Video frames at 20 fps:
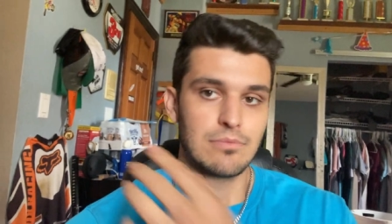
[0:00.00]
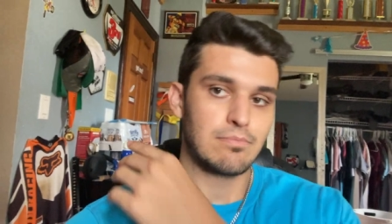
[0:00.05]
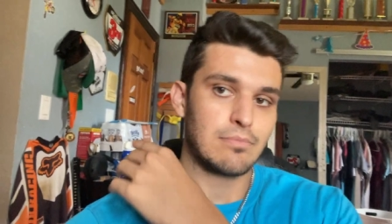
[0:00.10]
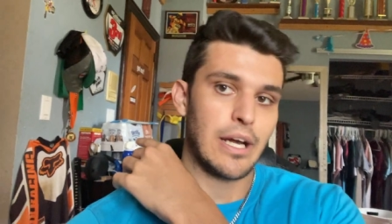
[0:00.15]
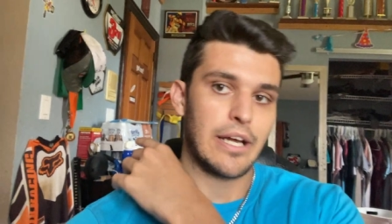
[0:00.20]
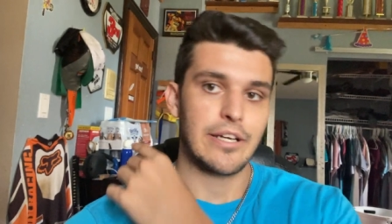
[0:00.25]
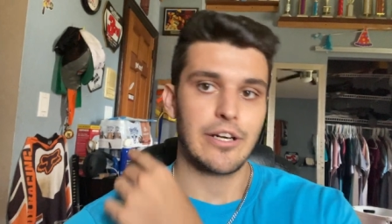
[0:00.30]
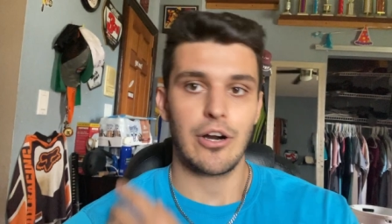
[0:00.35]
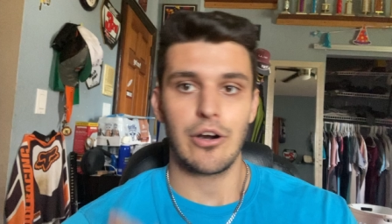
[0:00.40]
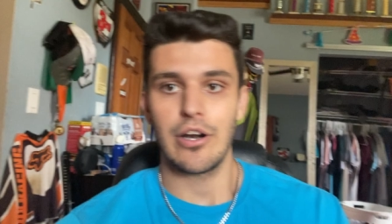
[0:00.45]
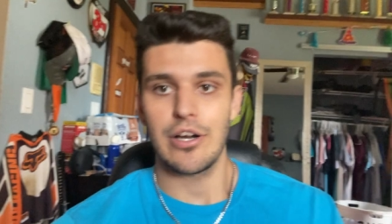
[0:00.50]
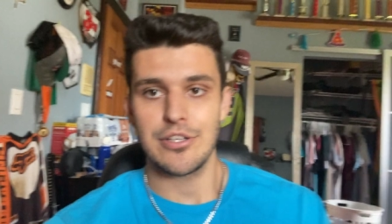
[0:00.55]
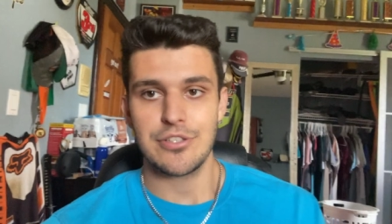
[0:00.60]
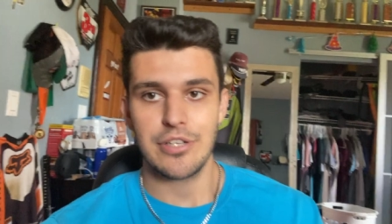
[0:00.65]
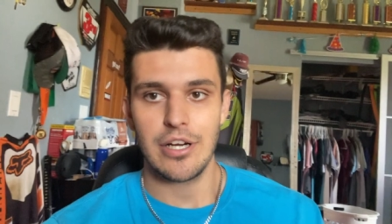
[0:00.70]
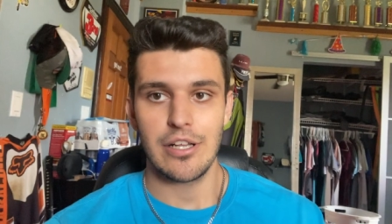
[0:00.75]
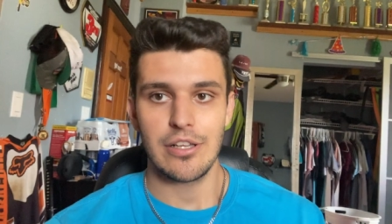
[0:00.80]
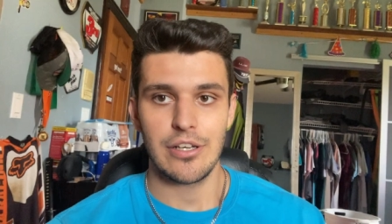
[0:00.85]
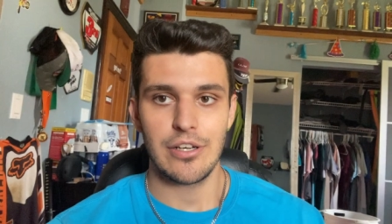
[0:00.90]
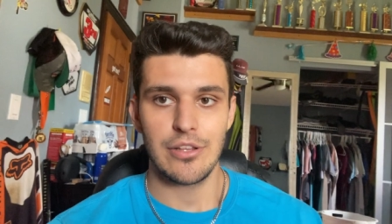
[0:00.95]
my current
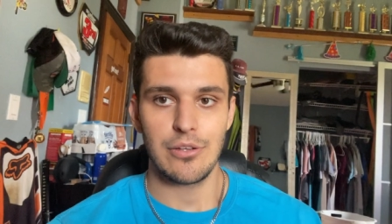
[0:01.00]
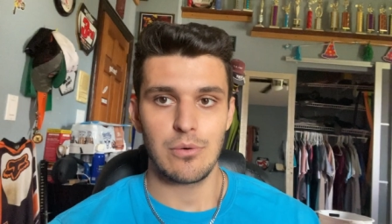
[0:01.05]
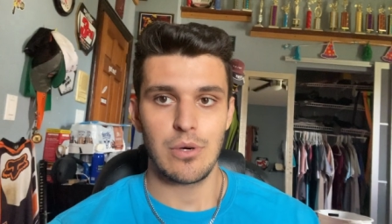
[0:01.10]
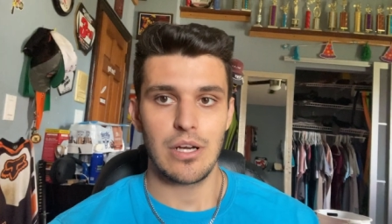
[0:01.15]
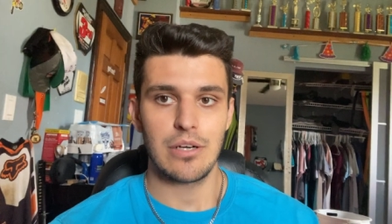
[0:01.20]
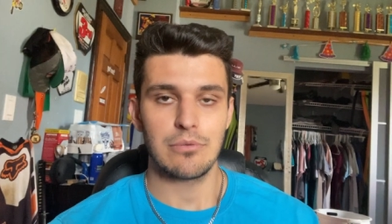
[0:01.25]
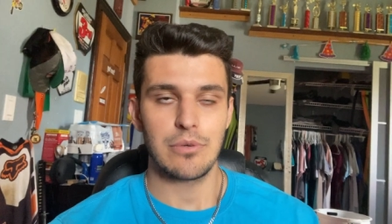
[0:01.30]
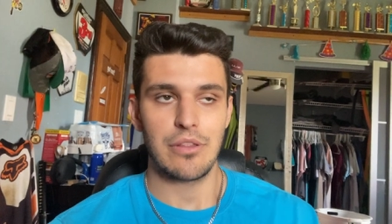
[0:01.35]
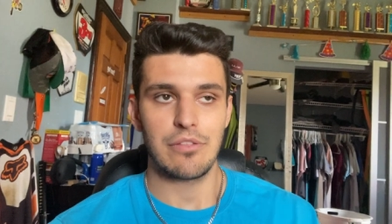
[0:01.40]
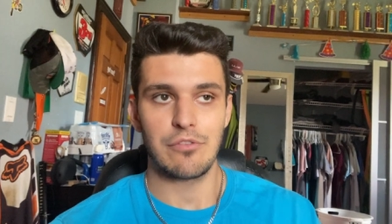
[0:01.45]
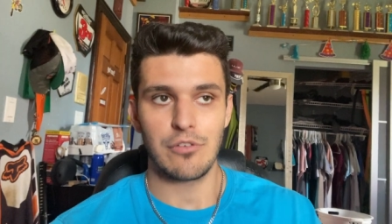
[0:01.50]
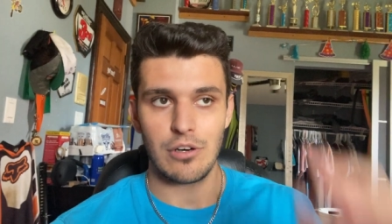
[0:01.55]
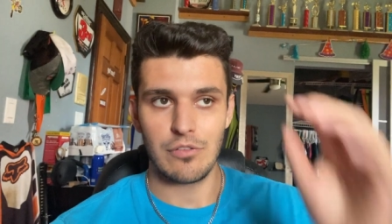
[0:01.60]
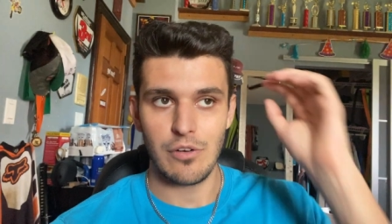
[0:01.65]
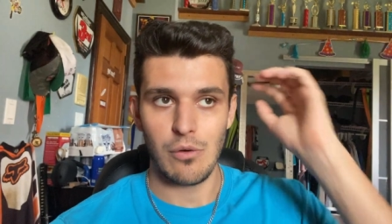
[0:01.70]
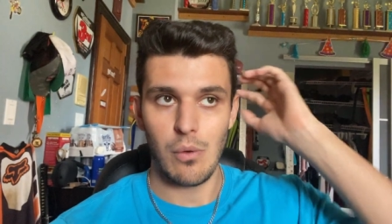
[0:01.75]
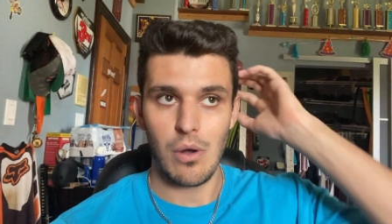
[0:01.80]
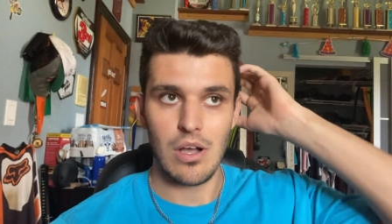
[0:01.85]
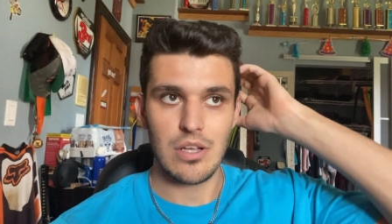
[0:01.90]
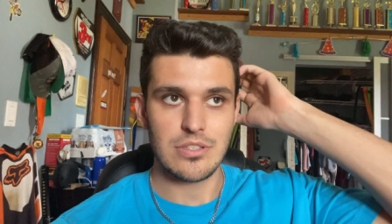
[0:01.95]
trailer, the one with four
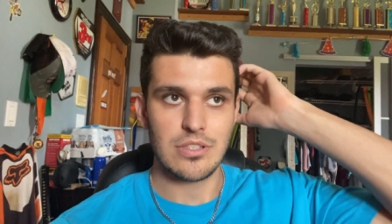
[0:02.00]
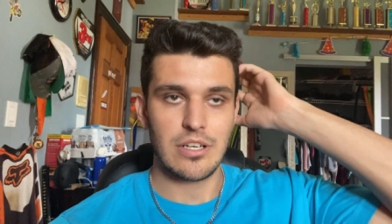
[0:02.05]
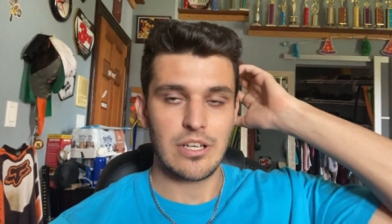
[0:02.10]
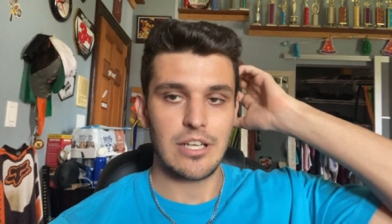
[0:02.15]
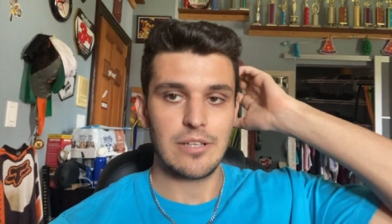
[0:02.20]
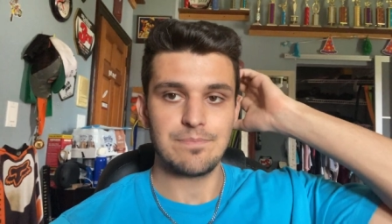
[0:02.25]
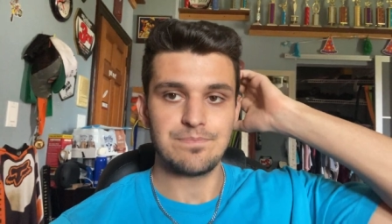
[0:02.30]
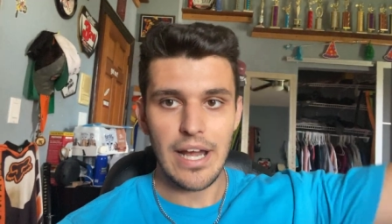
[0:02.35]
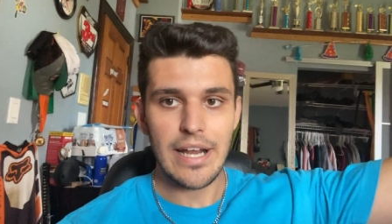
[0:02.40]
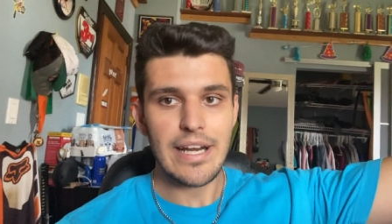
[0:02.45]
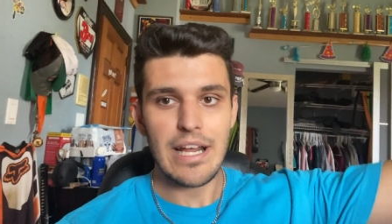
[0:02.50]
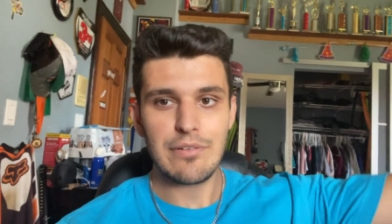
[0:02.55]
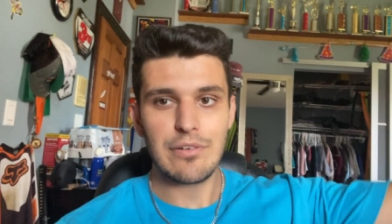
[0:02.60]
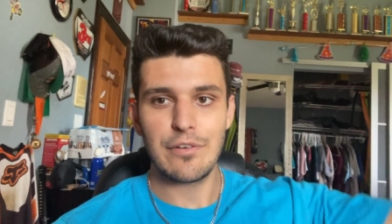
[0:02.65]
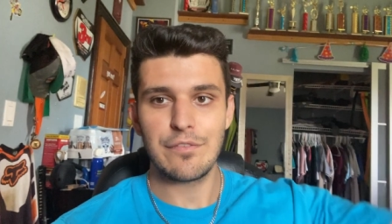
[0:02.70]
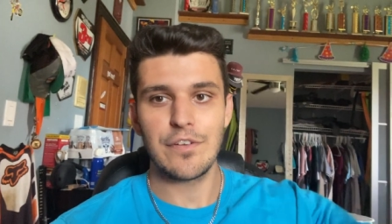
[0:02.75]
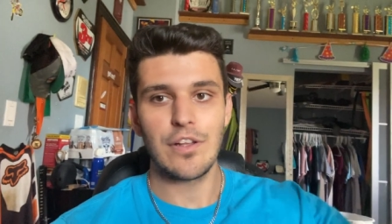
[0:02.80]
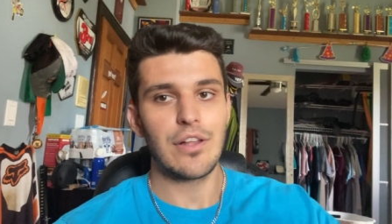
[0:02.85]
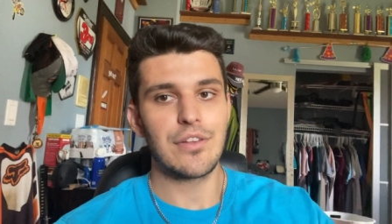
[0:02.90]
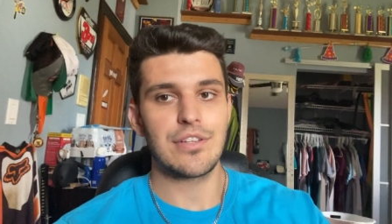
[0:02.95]
foot walls on it, I
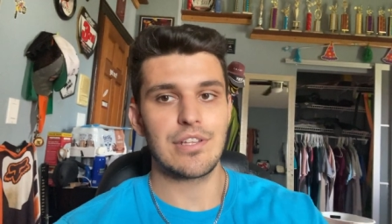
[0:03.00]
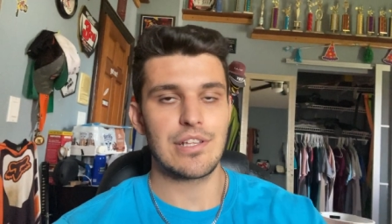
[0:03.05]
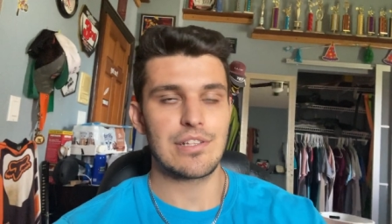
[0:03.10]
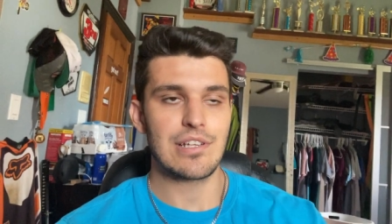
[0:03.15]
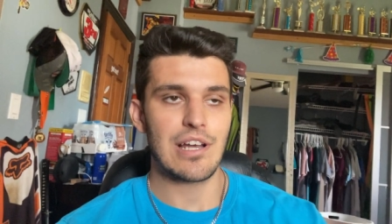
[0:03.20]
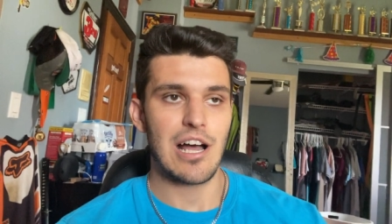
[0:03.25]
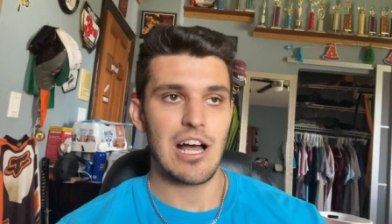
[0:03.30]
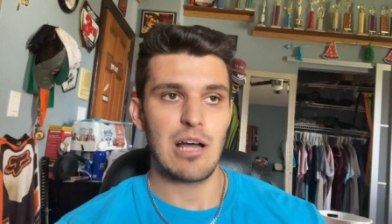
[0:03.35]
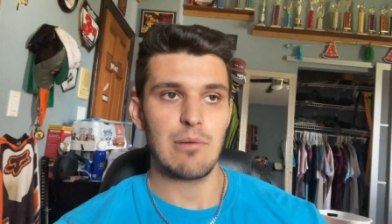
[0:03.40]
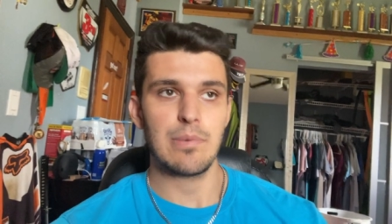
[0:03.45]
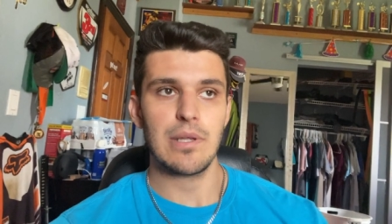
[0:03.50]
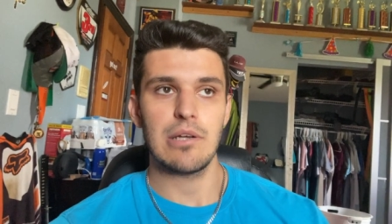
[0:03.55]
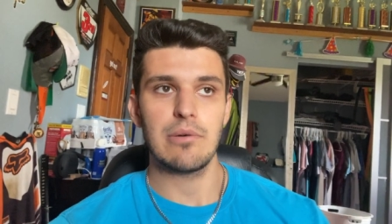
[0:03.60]
never fill it to the top.